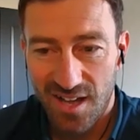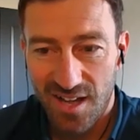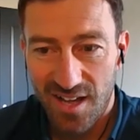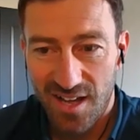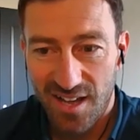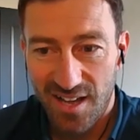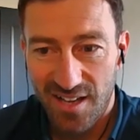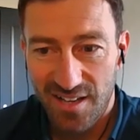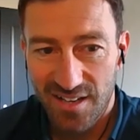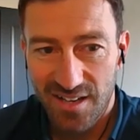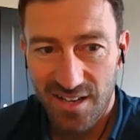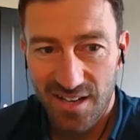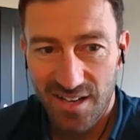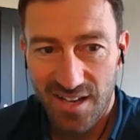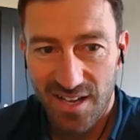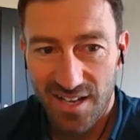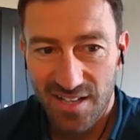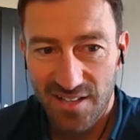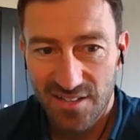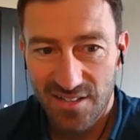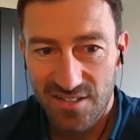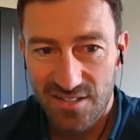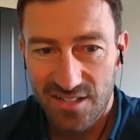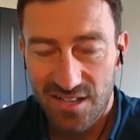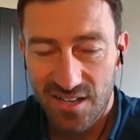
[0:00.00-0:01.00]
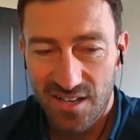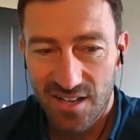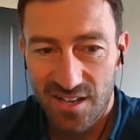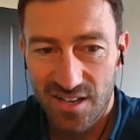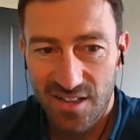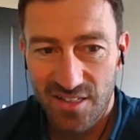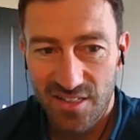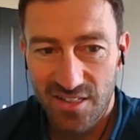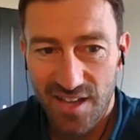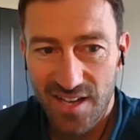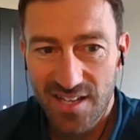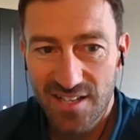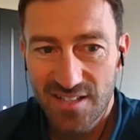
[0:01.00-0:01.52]
and
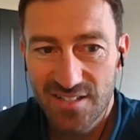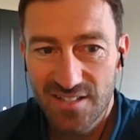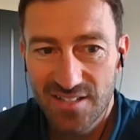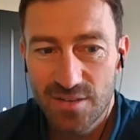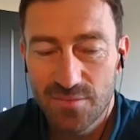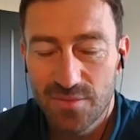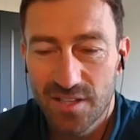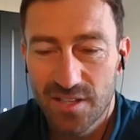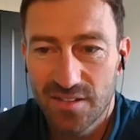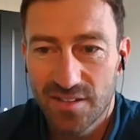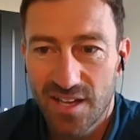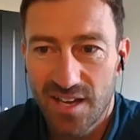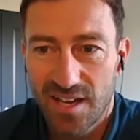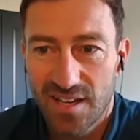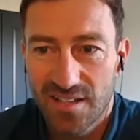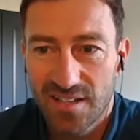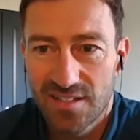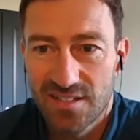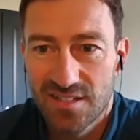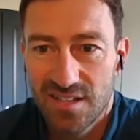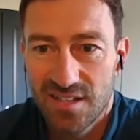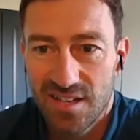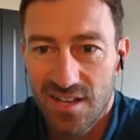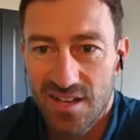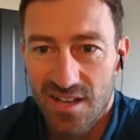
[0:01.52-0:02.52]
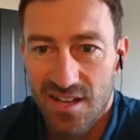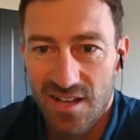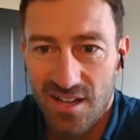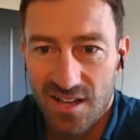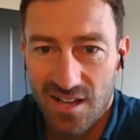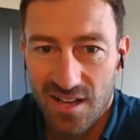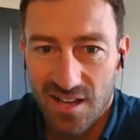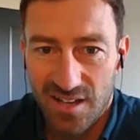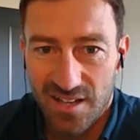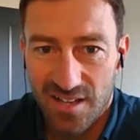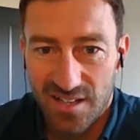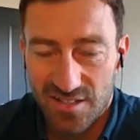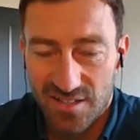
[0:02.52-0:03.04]
that is something that
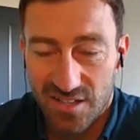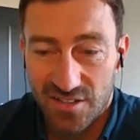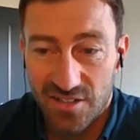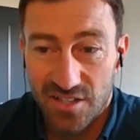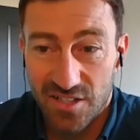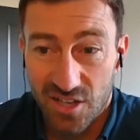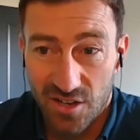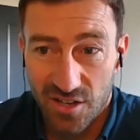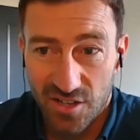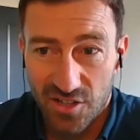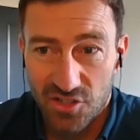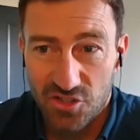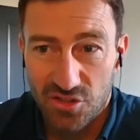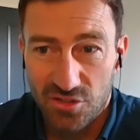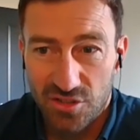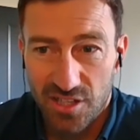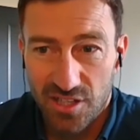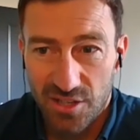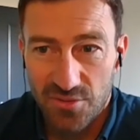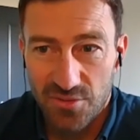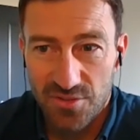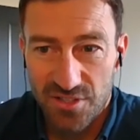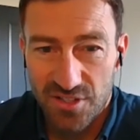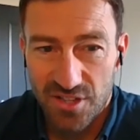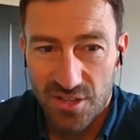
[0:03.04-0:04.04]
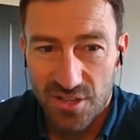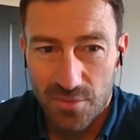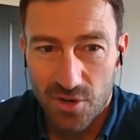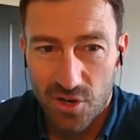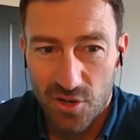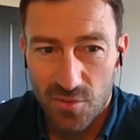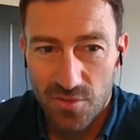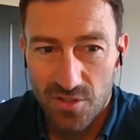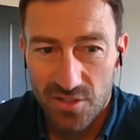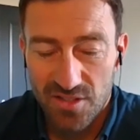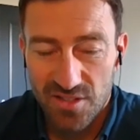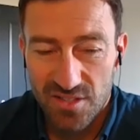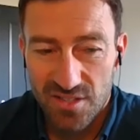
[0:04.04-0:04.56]
is undergoing trials at the
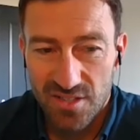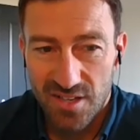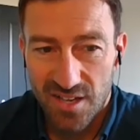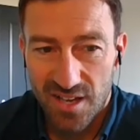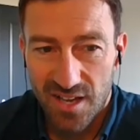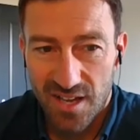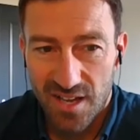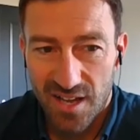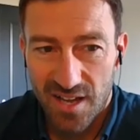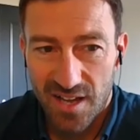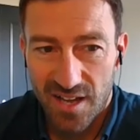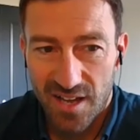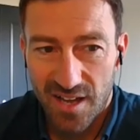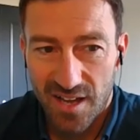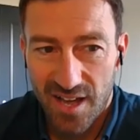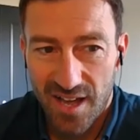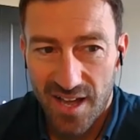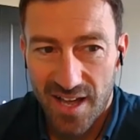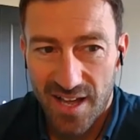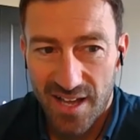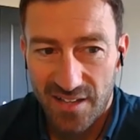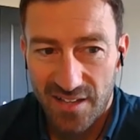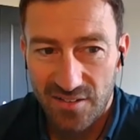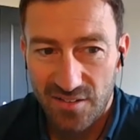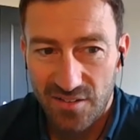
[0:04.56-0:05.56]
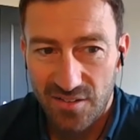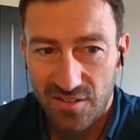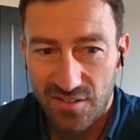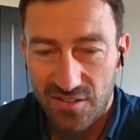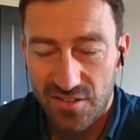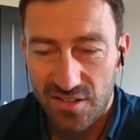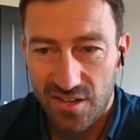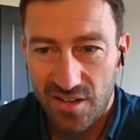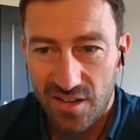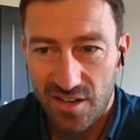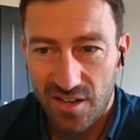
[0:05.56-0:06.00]
moment, and